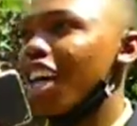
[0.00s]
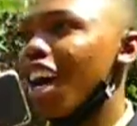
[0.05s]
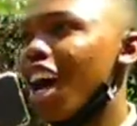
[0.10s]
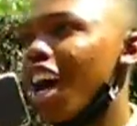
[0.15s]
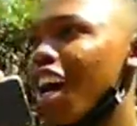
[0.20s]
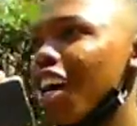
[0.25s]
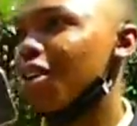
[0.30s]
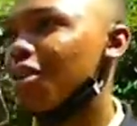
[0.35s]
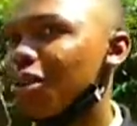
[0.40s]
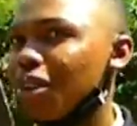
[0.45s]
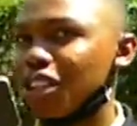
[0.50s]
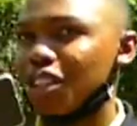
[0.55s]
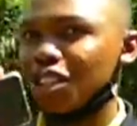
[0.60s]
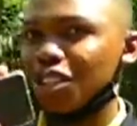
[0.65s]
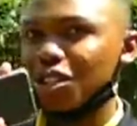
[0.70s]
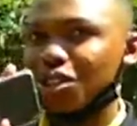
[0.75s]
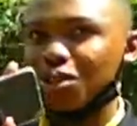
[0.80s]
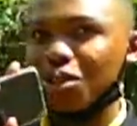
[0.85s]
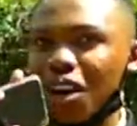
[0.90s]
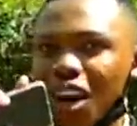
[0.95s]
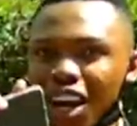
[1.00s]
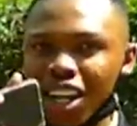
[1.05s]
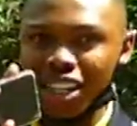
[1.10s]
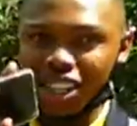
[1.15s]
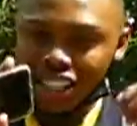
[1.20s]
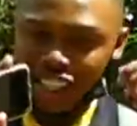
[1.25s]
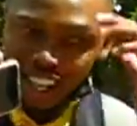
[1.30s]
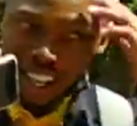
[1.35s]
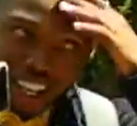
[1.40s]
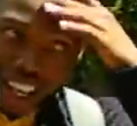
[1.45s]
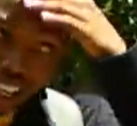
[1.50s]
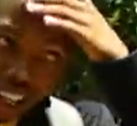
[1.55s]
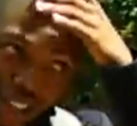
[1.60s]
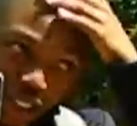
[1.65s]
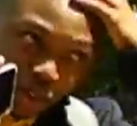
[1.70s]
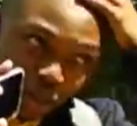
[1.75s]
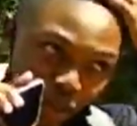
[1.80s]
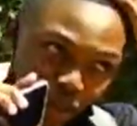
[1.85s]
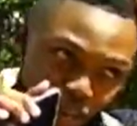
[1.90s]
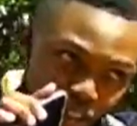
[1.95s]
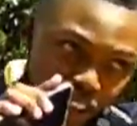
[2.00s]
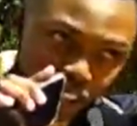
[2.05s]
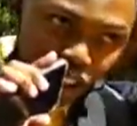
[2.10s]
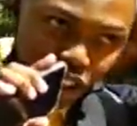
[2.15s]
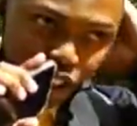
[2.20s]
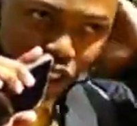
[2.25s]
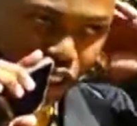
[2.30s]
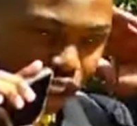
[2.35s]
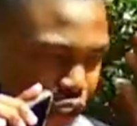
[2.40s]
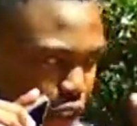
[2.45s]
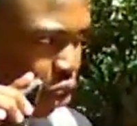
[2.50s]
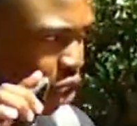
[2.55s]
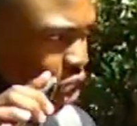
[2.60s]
yeah, hard questions to answer. So, Buffet, do you